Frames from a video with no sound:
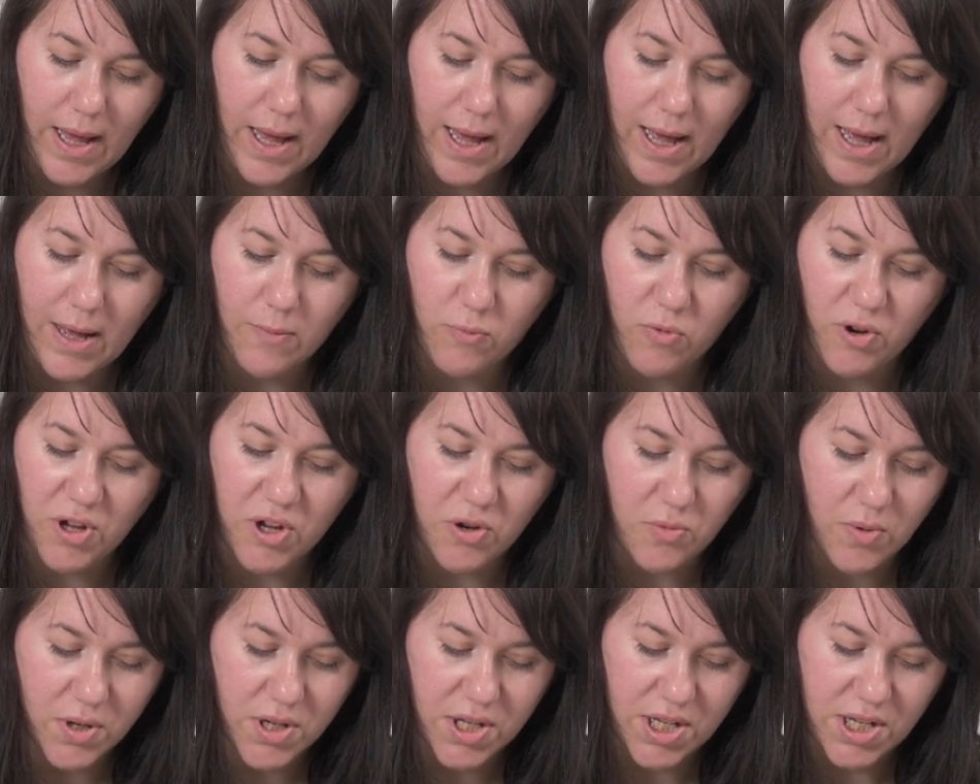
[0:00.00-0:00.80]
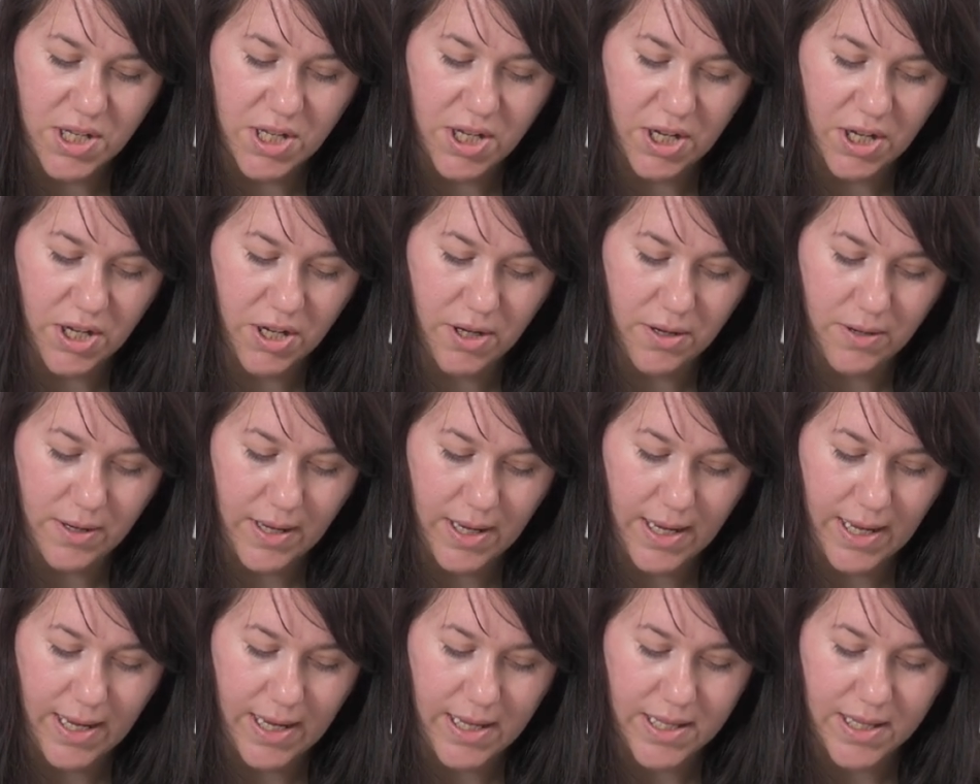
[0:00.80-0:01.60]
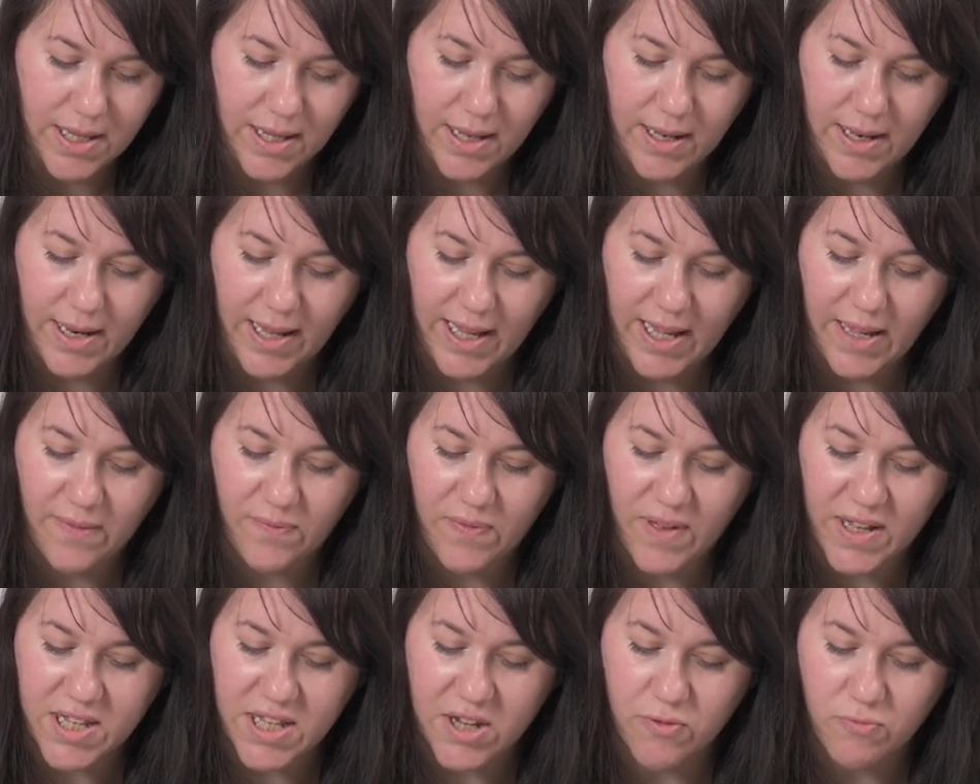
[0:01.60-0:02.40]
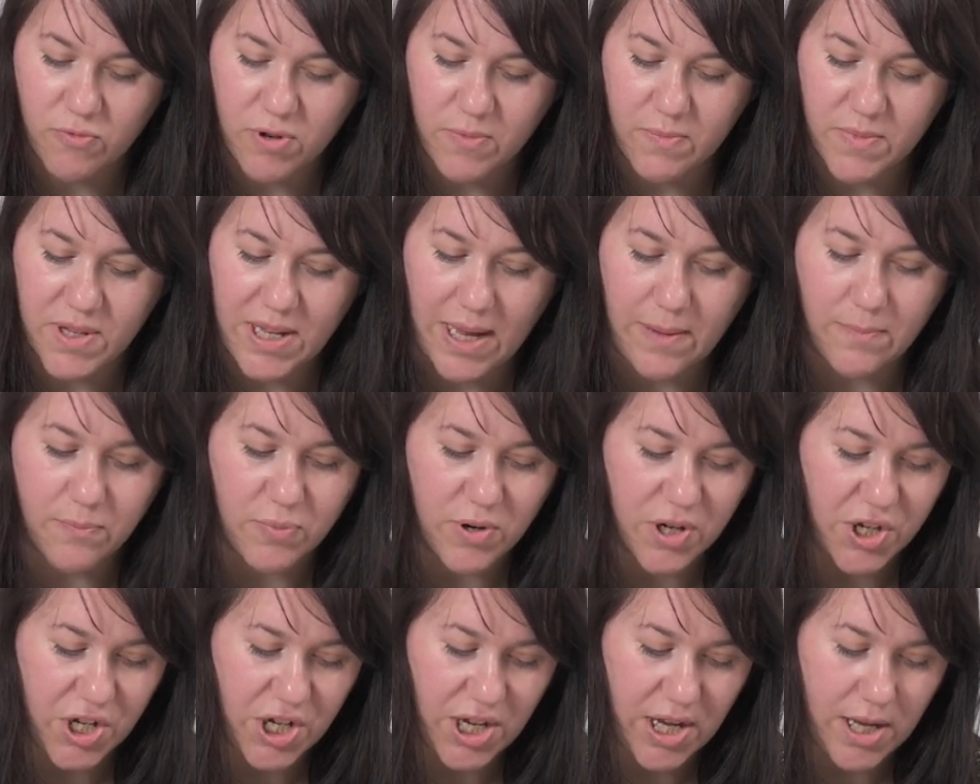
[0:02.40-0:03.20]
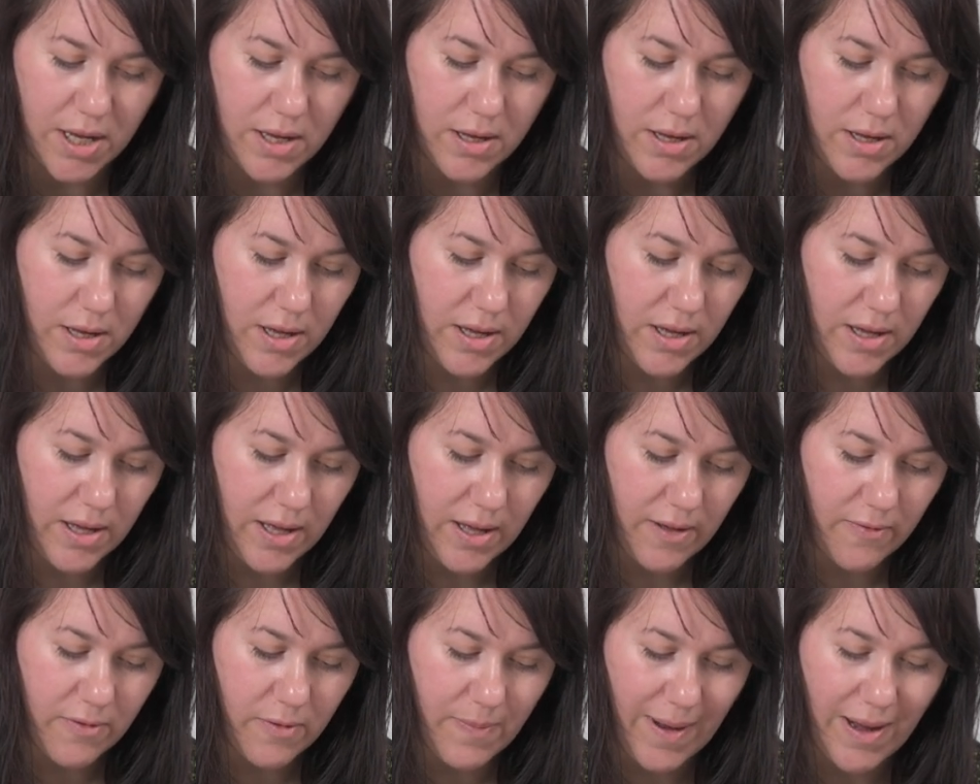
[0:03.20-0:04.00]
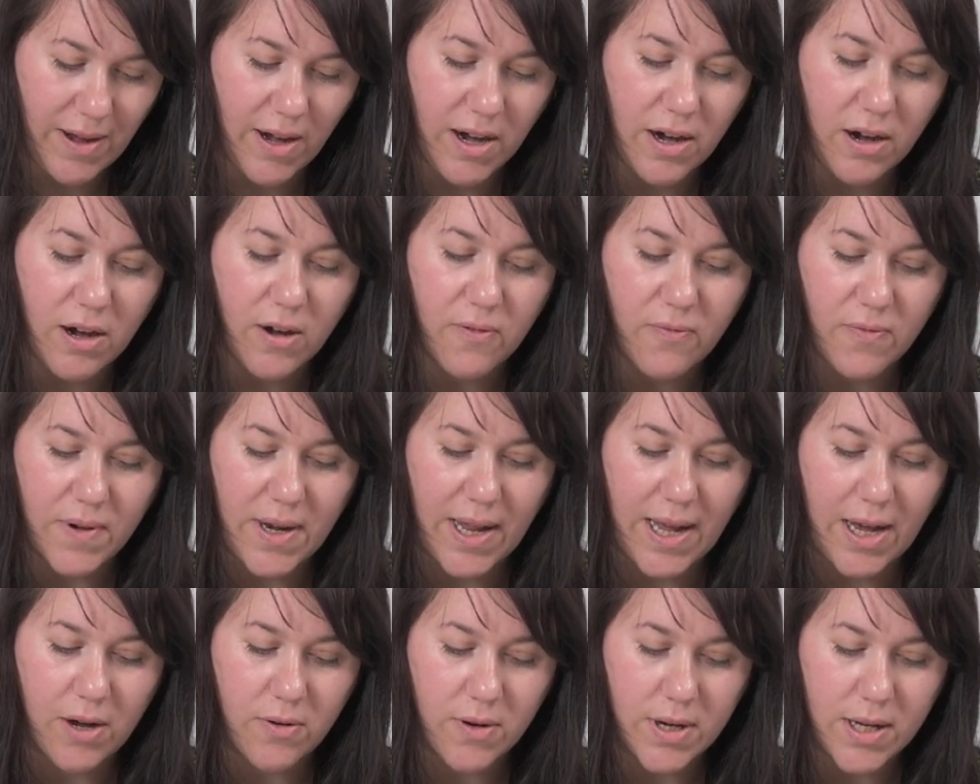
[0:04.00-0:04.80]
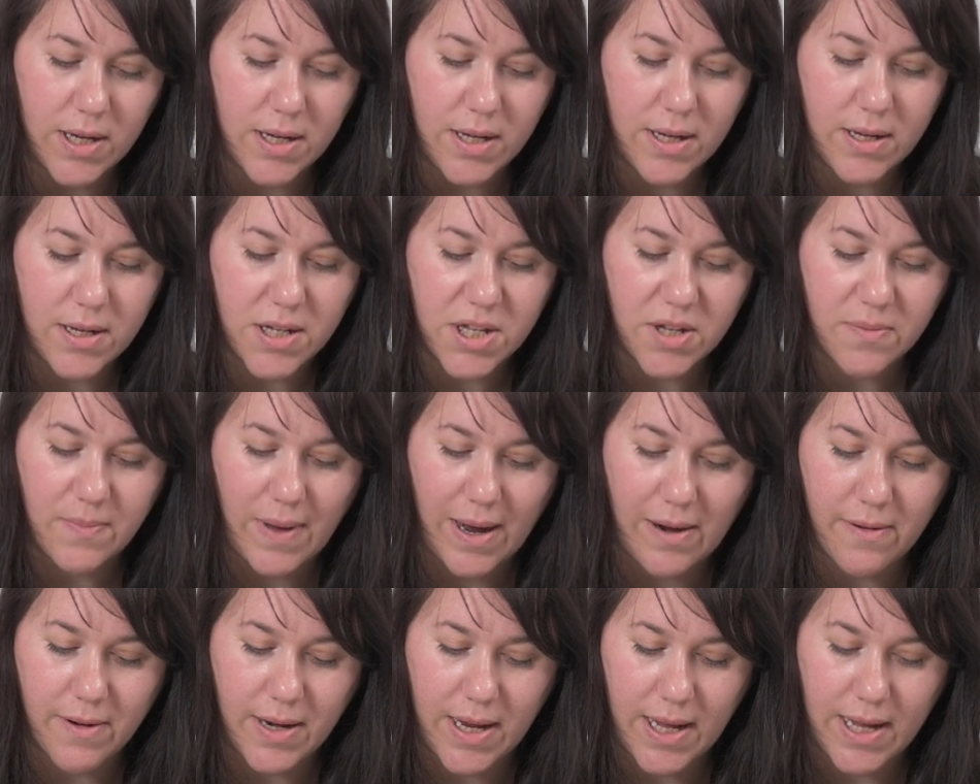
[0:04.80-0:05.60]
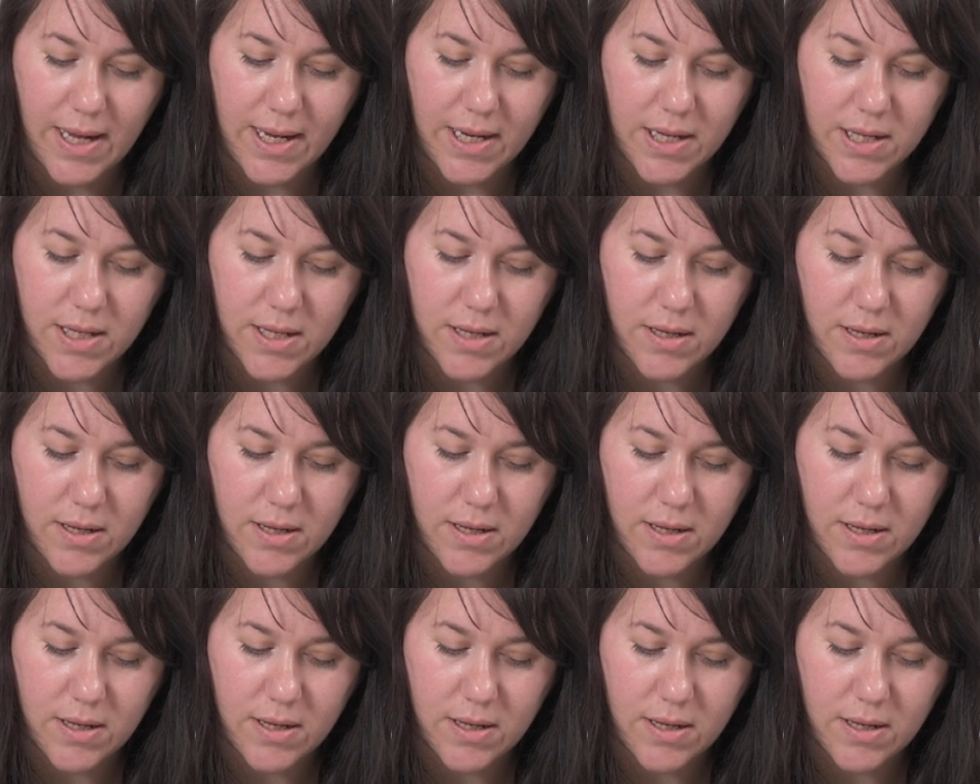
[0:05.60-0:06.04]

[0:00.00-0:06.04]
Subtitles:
And what you want to do is leave this at room temperature for about half an hour to marinate.